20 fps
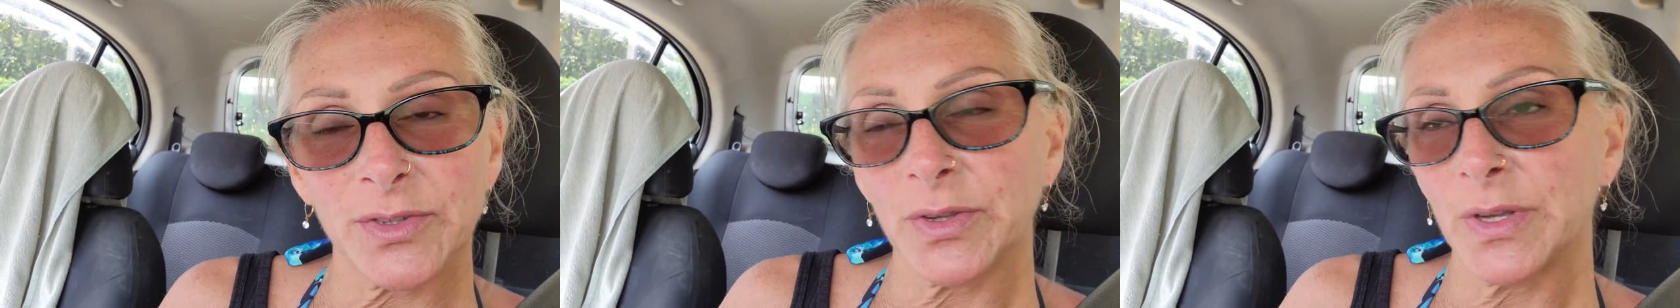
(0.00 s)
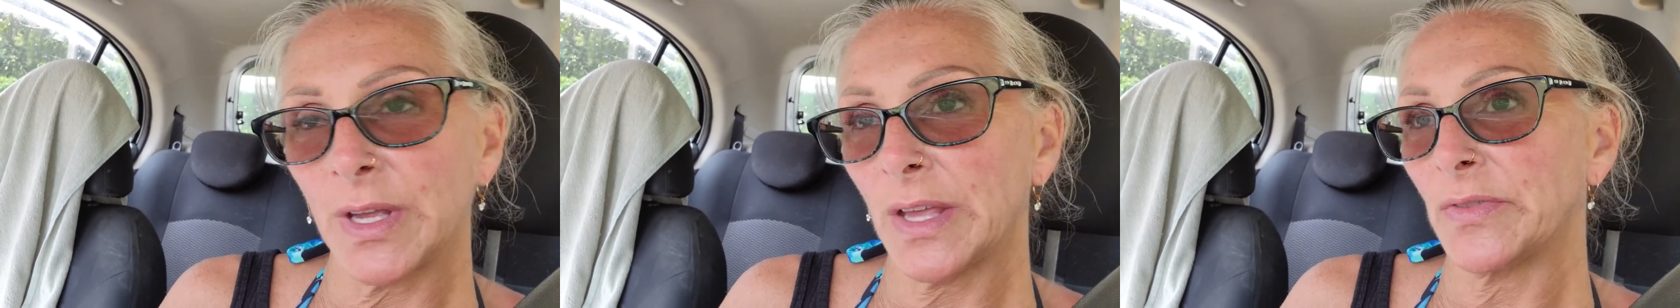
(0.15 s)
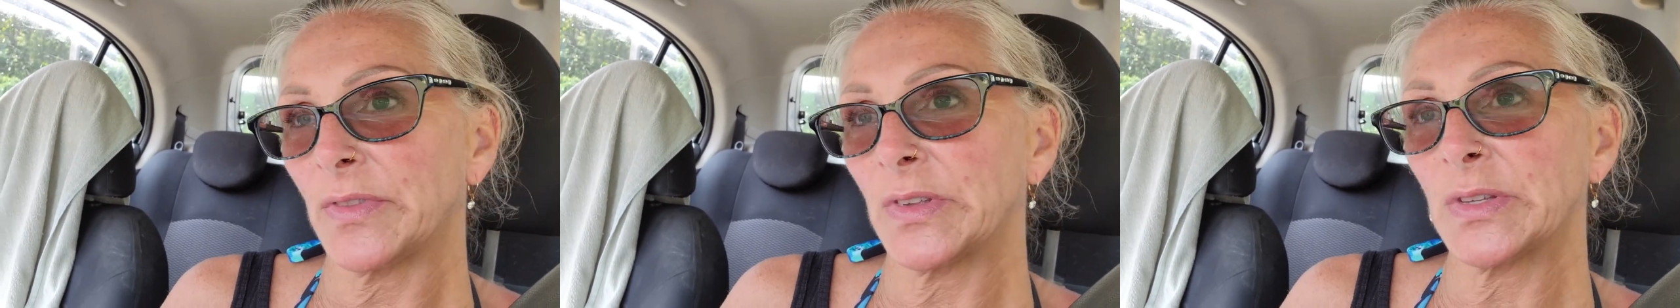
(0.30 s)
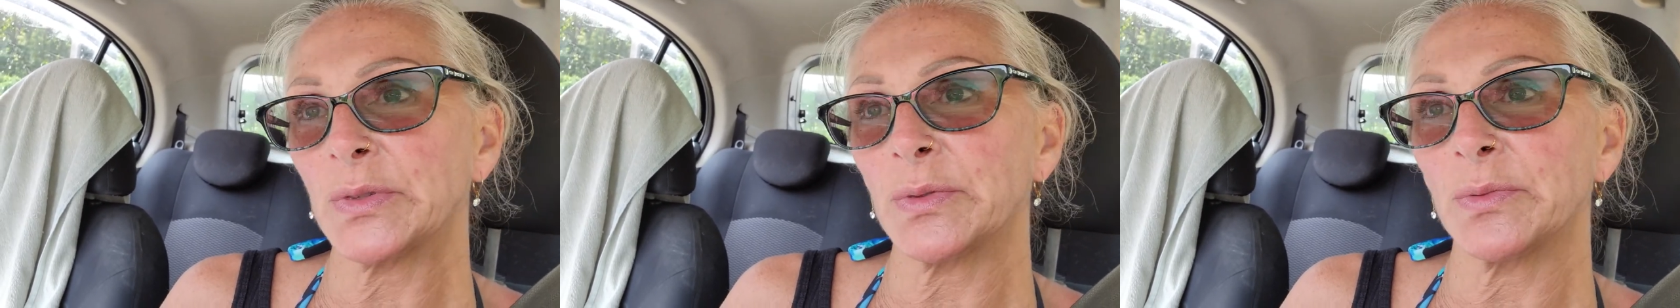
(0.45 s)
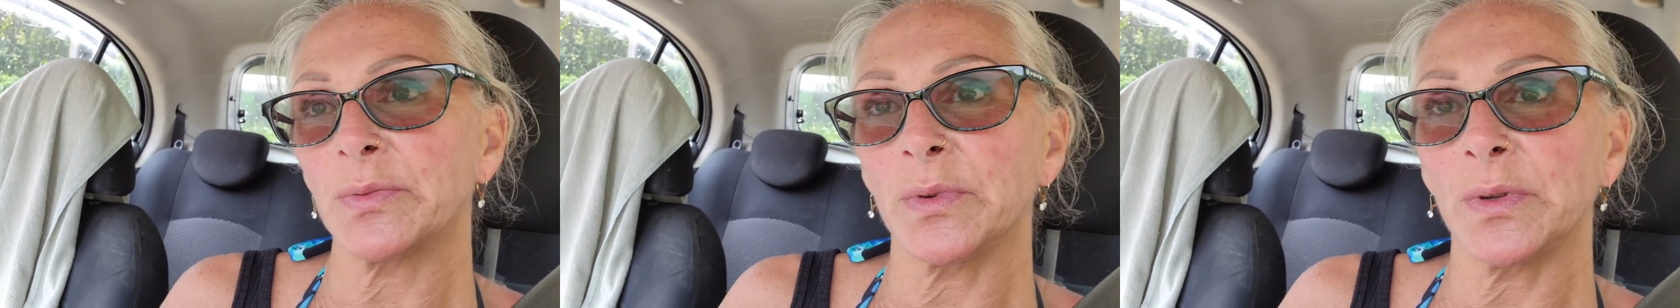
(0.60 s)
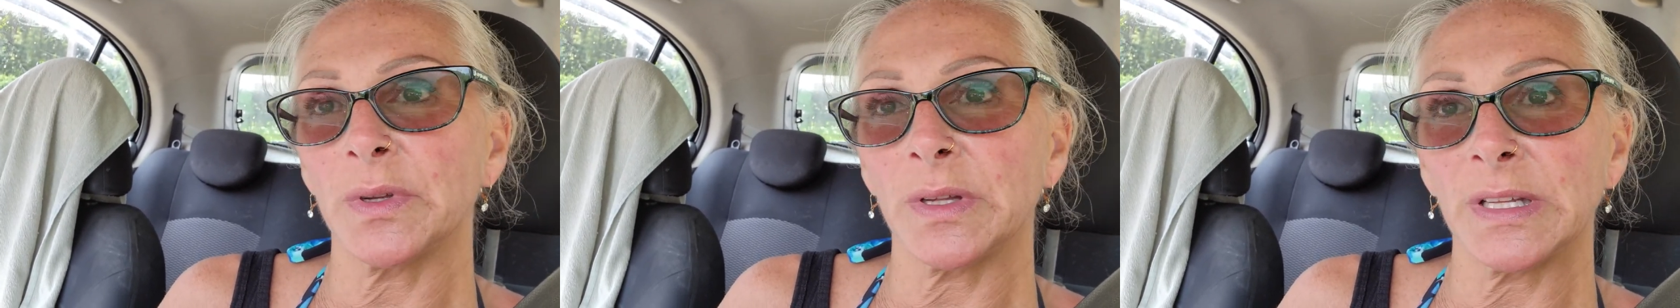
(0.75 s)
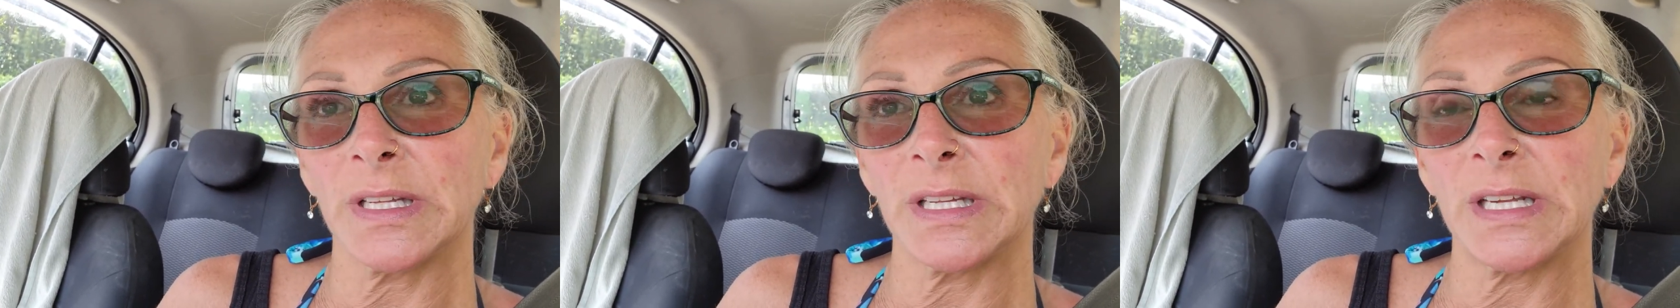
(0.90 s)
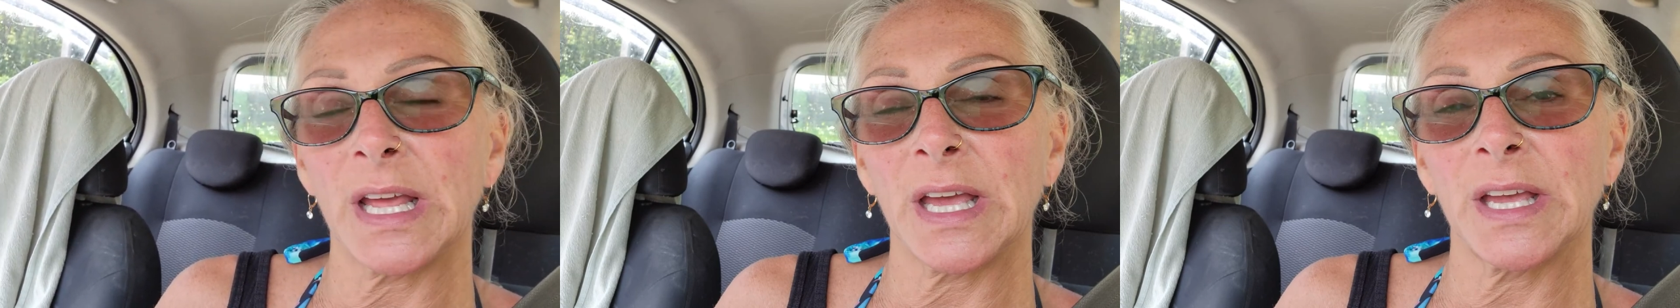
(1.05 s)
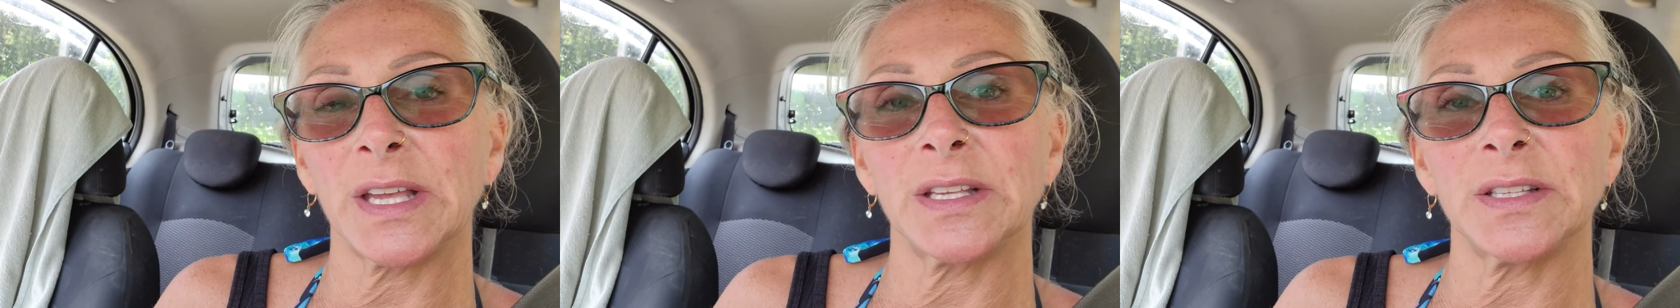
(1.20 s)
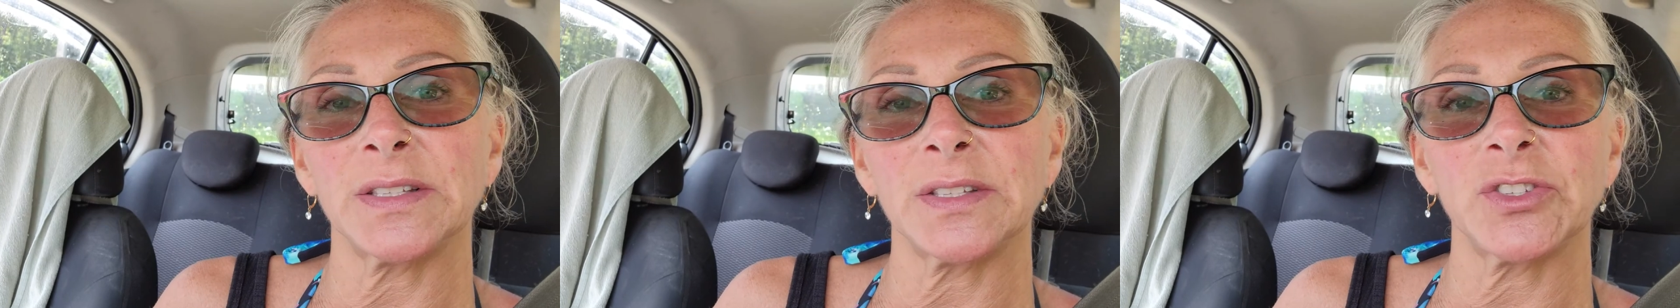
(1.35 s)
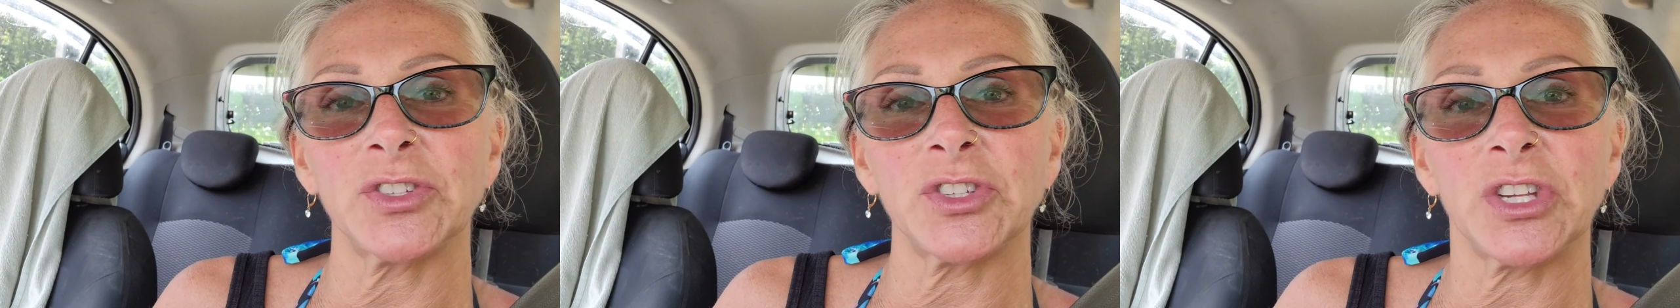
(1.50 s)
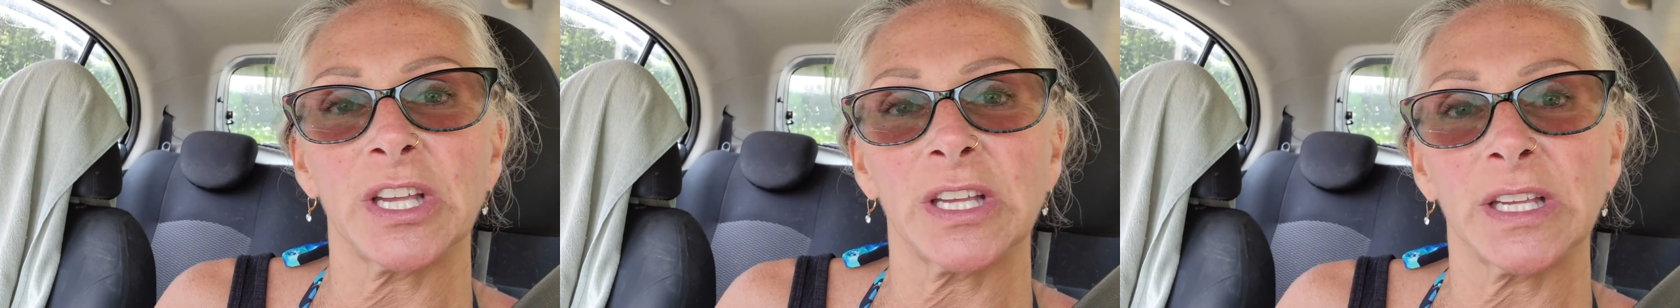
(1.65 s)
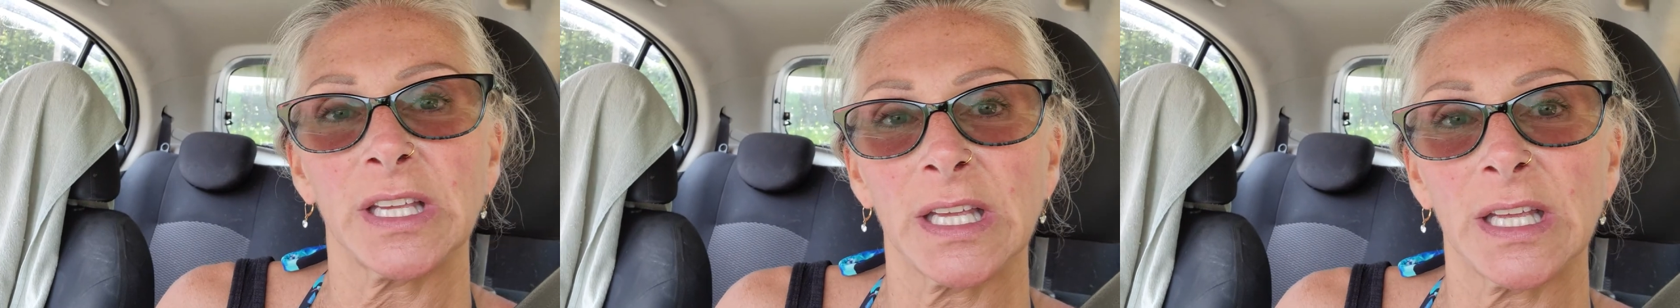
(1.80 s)
You get this really nice
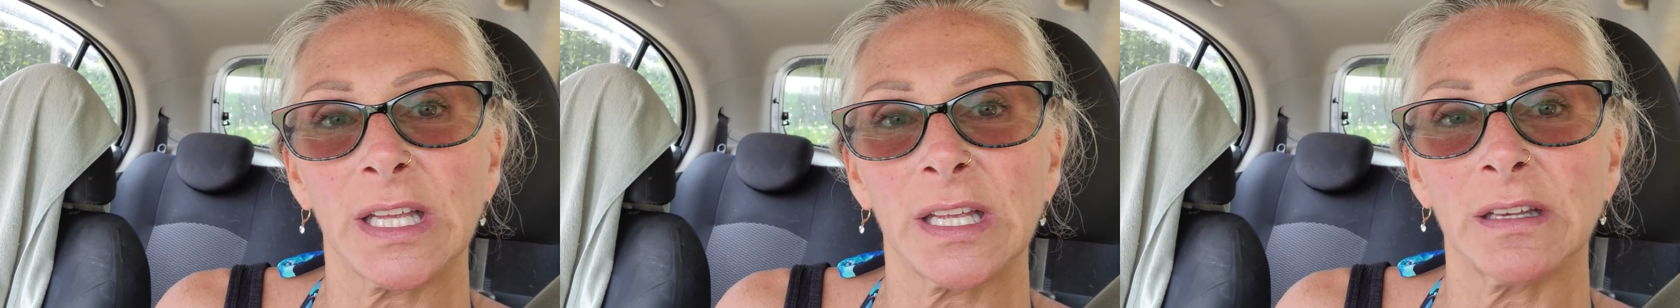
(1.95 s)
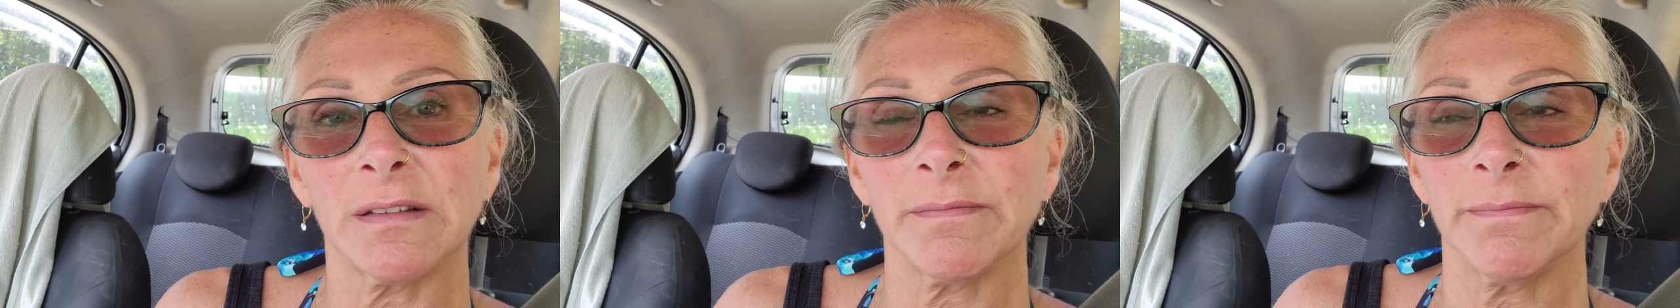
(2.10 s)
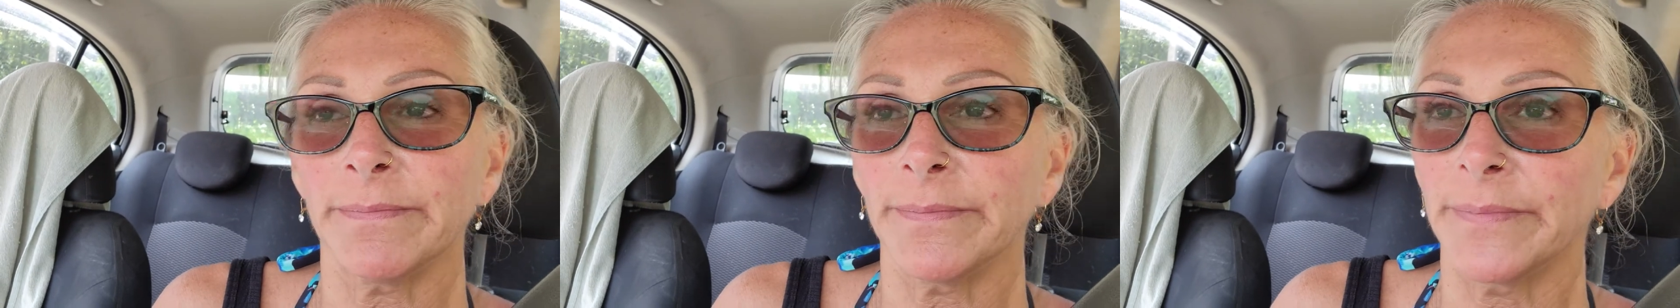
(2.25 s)
chicken,